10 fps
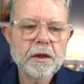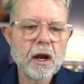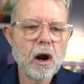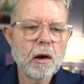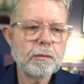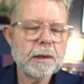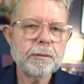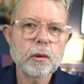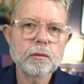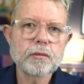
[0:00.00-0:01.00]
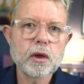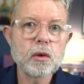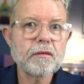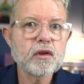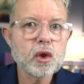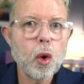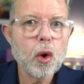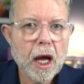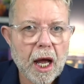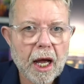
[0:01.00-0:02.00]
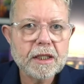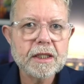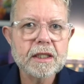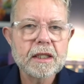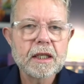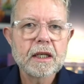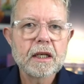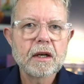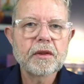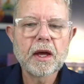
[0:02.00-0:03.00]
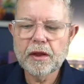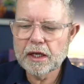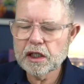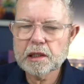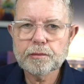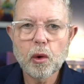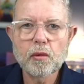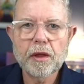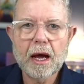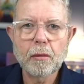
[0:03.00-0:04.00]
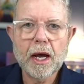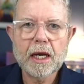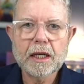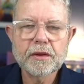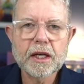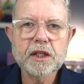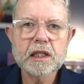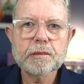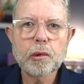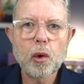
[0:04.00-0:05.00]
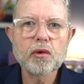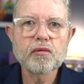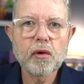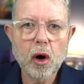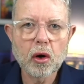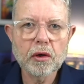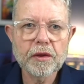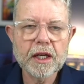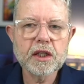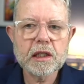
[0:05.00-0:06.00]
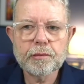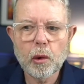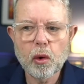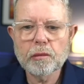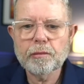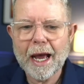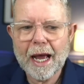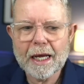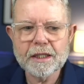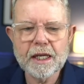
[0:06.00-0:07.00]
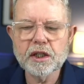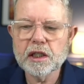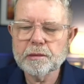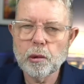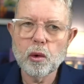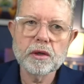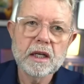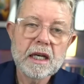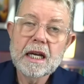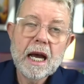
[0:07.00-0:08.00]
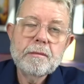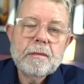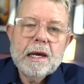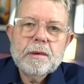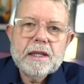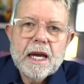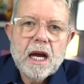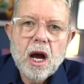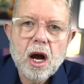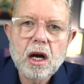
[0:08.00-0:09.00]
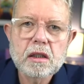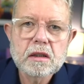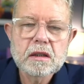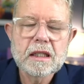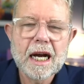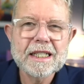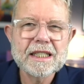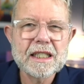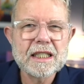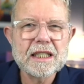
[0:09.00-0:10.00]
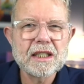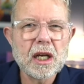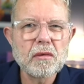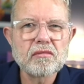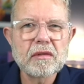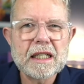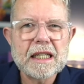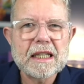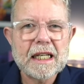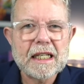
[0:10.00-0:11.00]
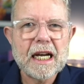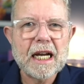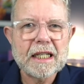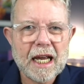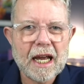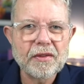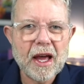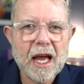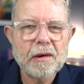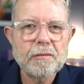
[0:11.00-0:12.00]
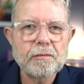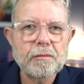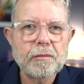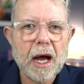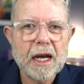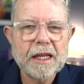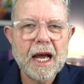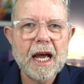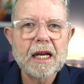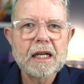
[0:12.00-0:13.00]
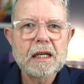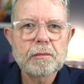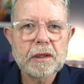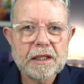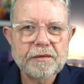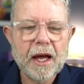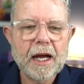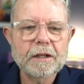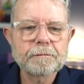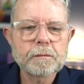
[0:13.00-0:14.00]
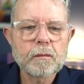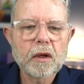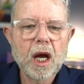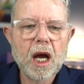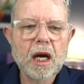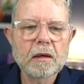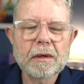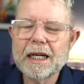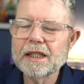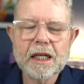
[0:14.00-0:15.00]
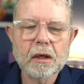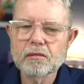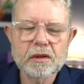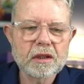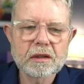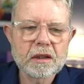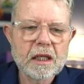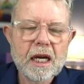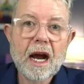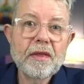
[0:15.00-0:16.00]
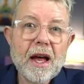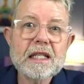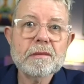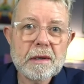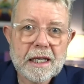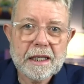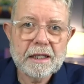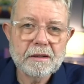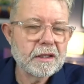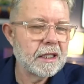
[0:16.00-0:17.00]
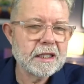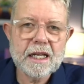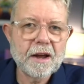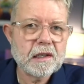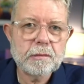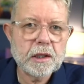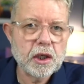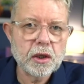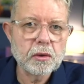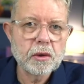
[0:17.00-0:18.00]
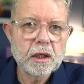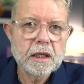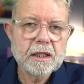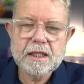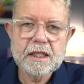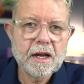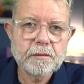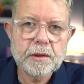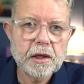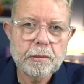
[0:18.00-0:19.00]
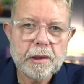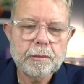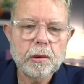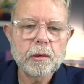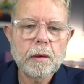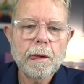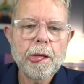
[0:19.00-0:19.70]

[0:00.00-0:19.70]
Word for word: There are people who have taught us that they're just born that way. They're just born wrong. They're just born bad. They're just born. And maybe they are. I just don't really think I get that, buy that, believe that. Um, I don't. And that's me. It doesn't have to be you, it doesn't have to be other people.